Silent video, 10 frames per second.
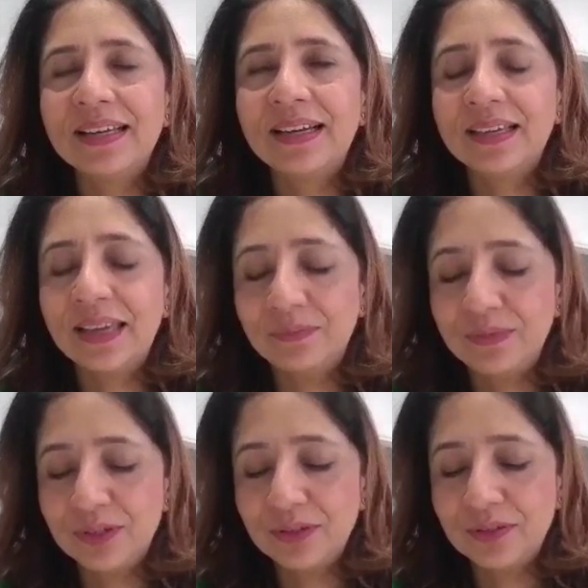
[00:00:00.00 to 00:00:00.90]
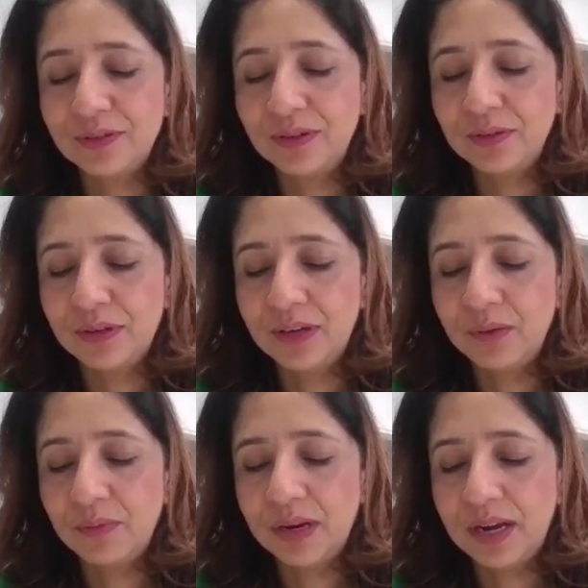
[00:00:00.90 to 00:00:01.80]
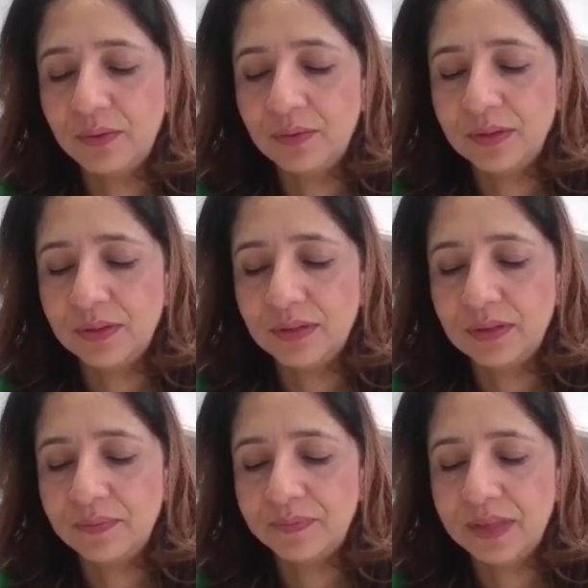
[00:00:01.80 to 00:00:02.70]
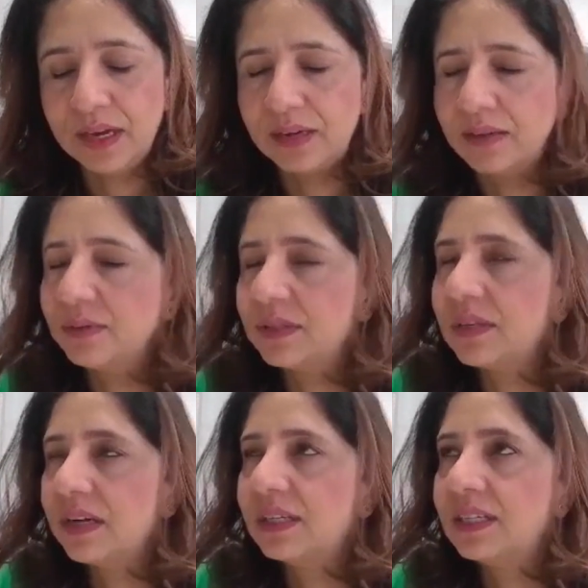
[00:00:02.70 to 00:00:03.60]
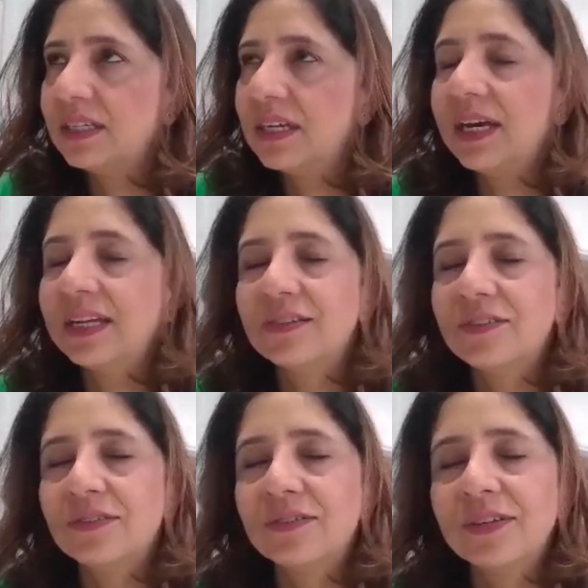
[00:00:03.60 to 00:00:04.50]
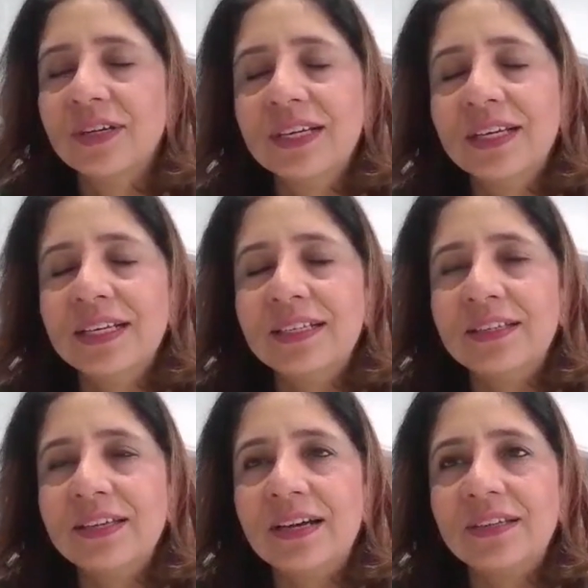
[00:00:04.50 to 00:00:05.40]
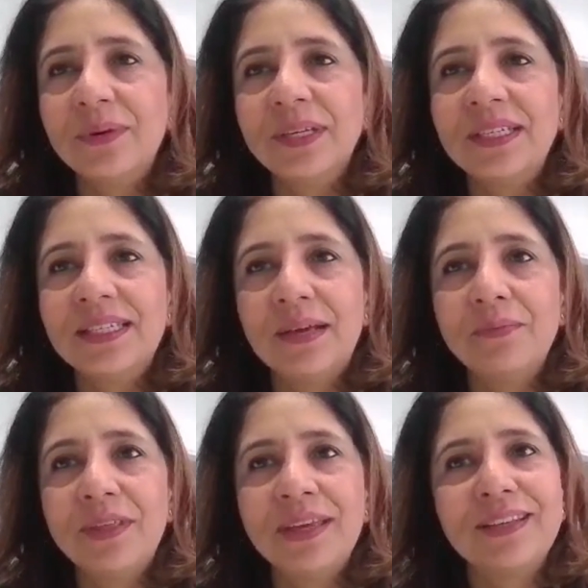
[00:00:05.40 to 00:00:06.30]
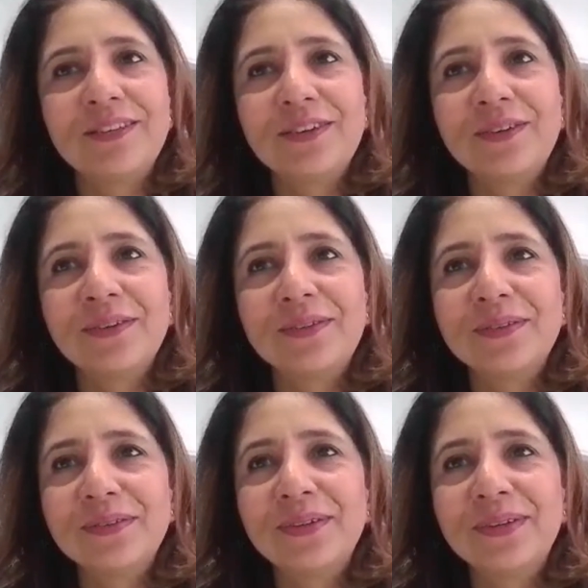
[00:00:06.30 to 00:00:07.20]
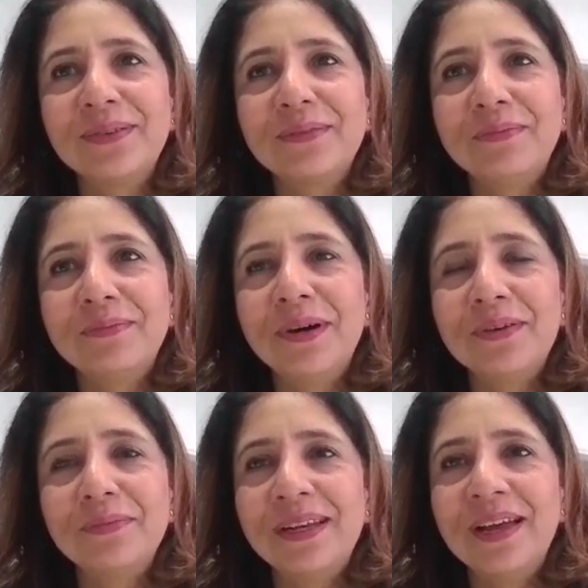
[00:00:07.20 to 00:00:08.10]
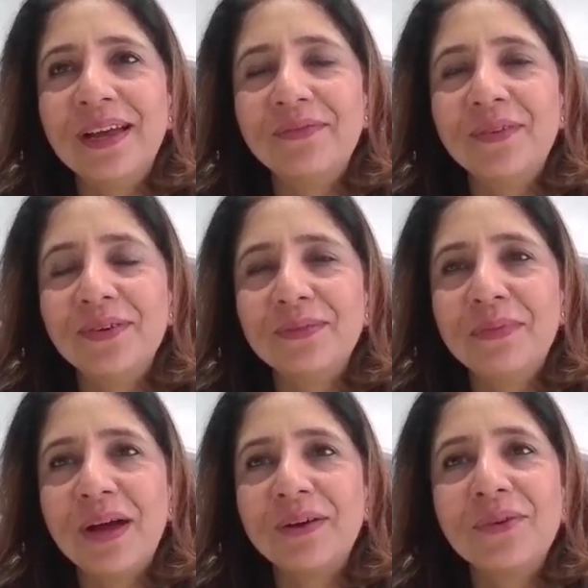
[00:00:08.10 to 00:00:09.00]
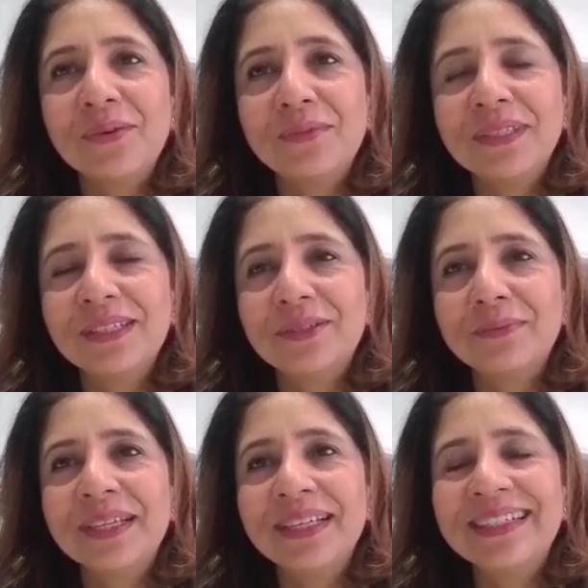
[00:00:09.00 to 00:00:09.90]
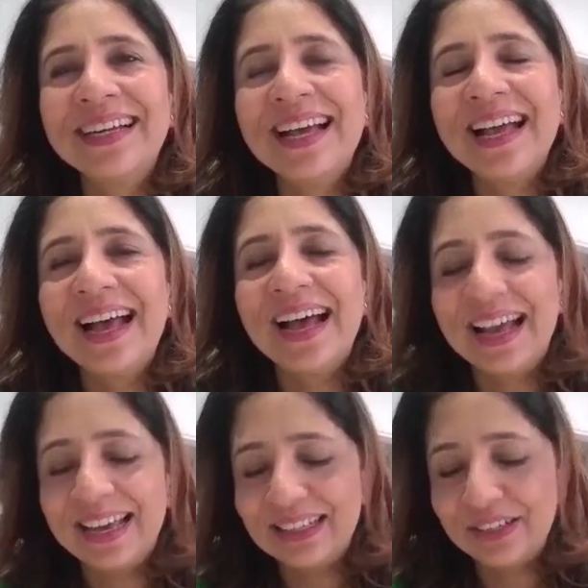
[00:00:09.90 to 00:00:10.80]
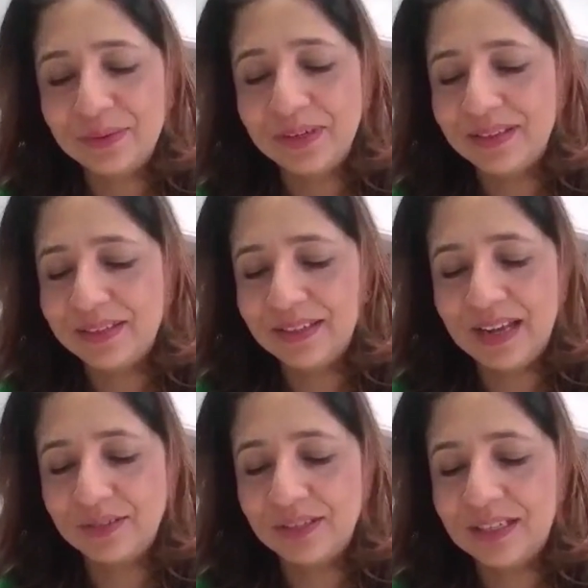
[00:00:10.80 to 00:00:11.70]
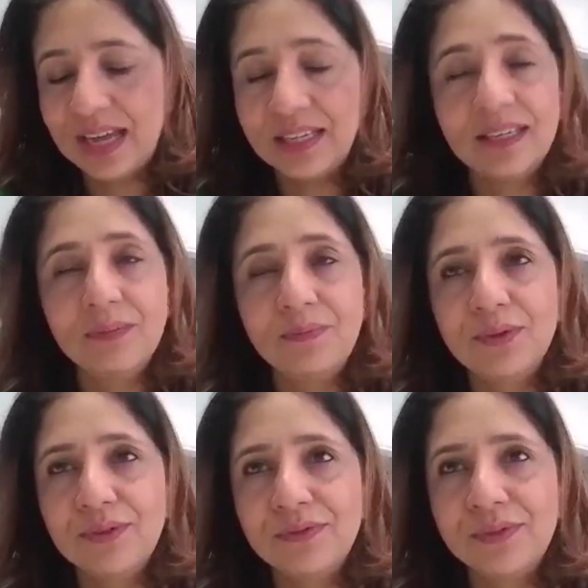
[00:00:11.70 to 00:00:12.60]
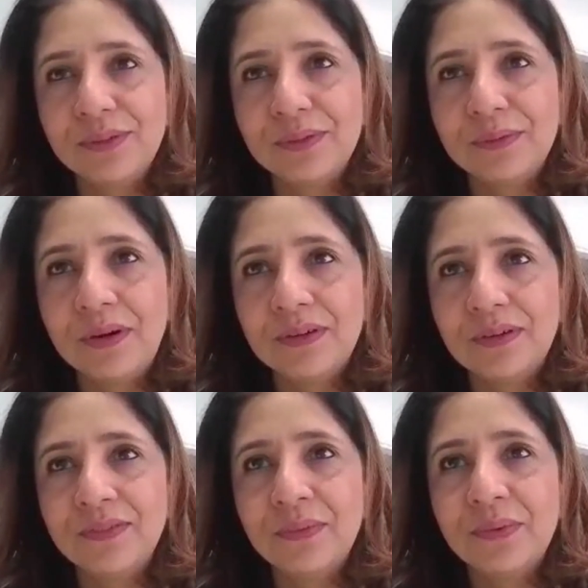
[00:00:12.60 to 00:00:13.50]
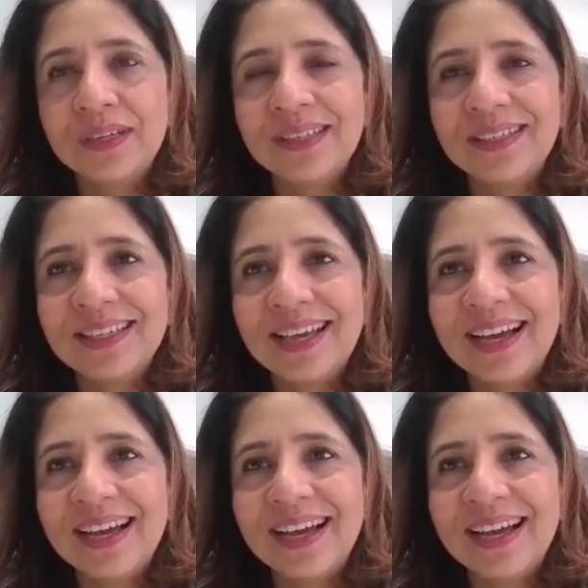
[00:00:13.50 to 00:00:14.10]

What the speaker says: like I came to UK when I was it was 99. So yeah, 20 something. So no, part of my life was back home in Kashmir. And Kashmir is an outstandingly beautiful part of the world.